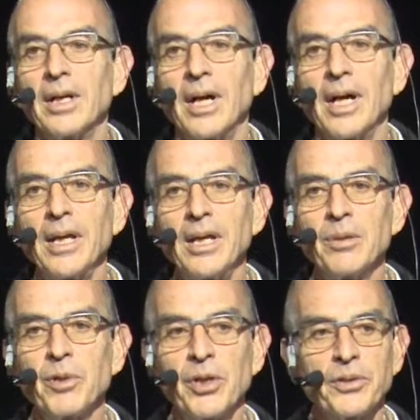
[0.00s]
I
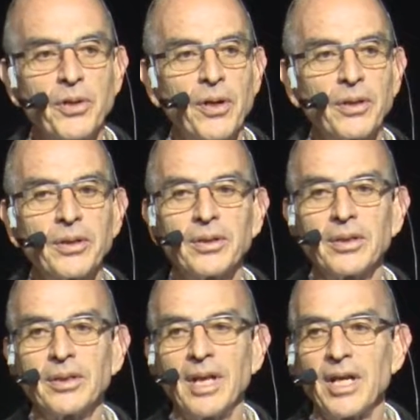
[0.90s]
am going to talk
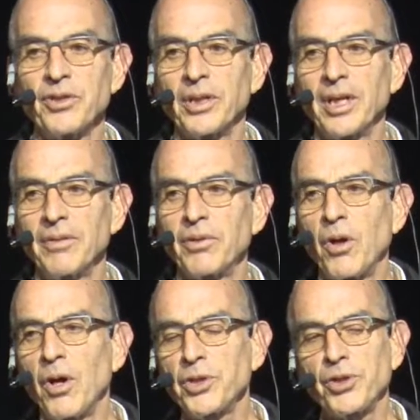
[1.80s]
as a kind of
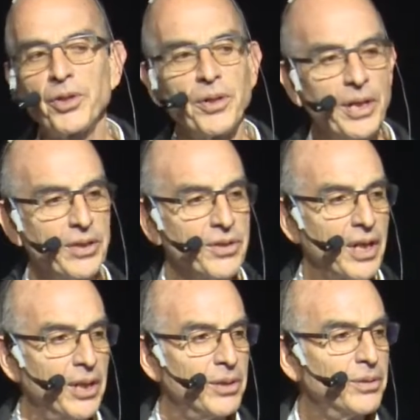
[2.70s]
cautionary
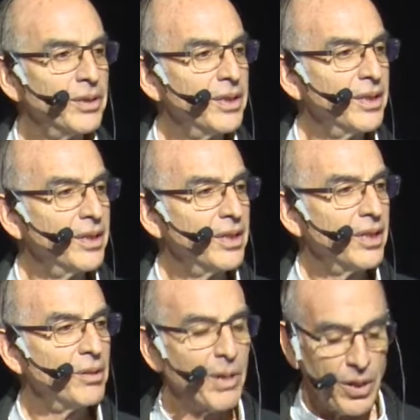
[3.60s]
tale
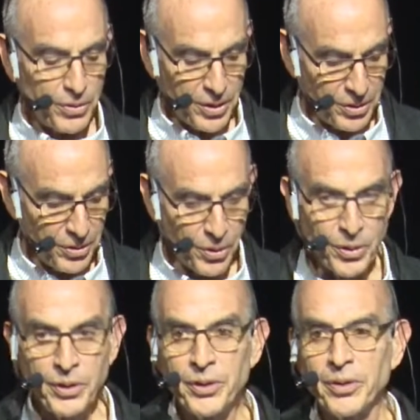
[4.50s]
about an
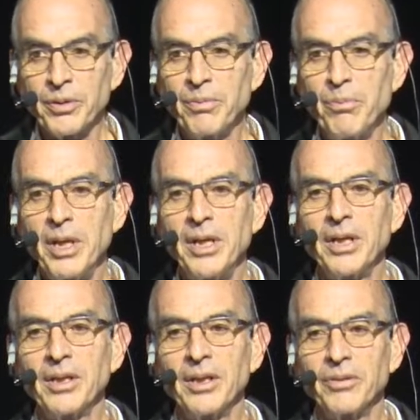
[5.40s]
earlier
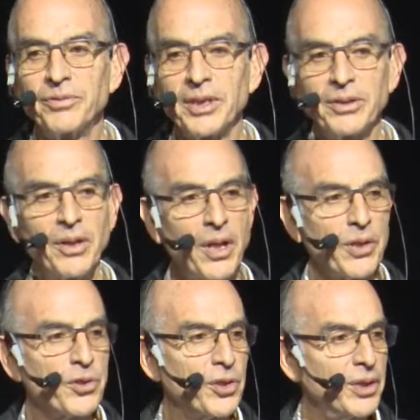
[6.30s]
meaning of
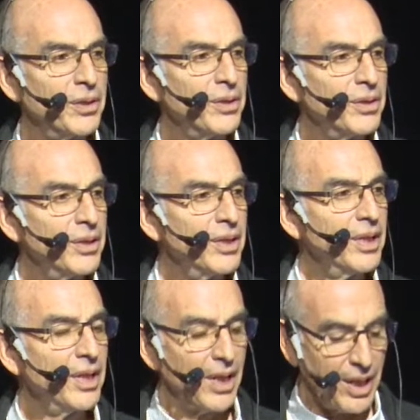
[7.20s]
technology
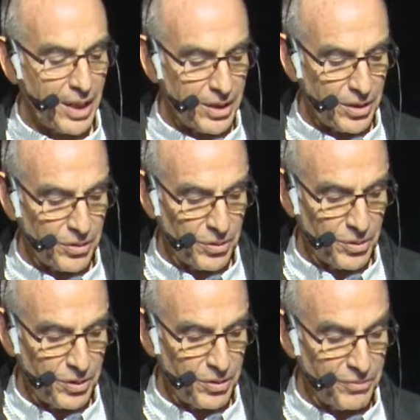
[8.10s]
and an
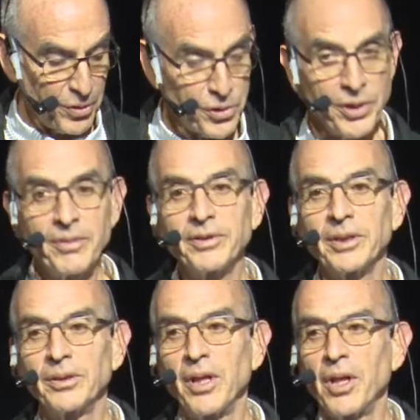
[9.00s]
earlier version of
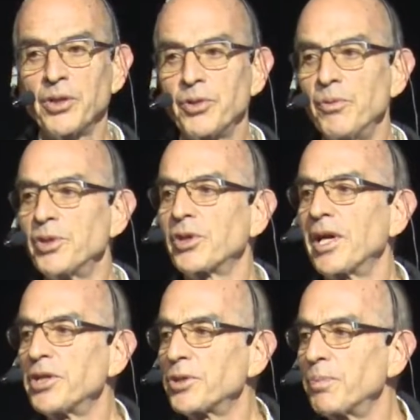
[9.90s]
technology, which
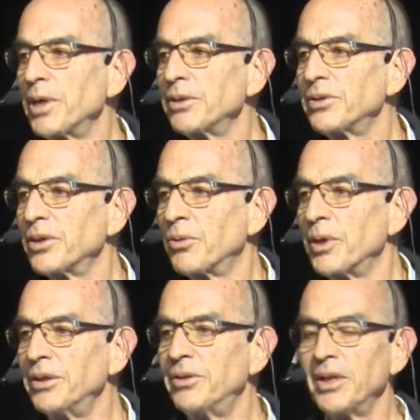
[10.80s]
I spent a
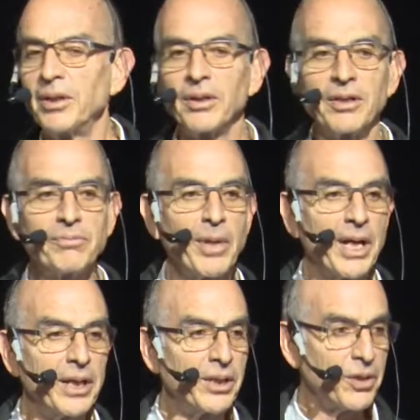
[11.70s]
great deal of
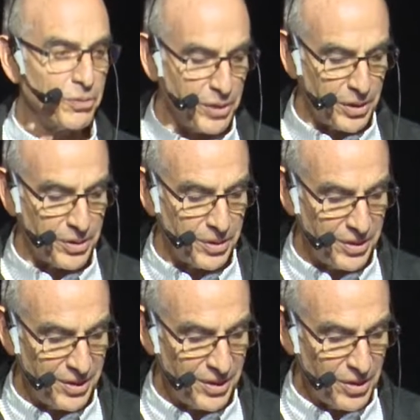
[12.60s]
my career
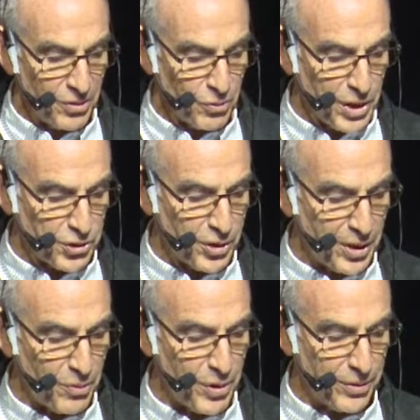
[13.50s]

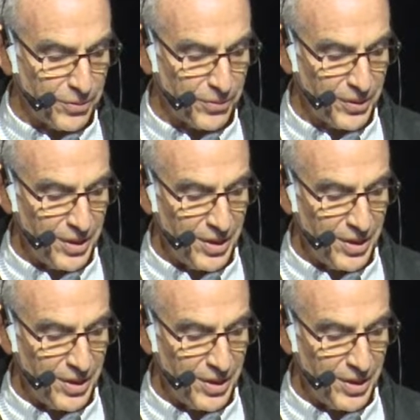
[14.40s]
wrestling with.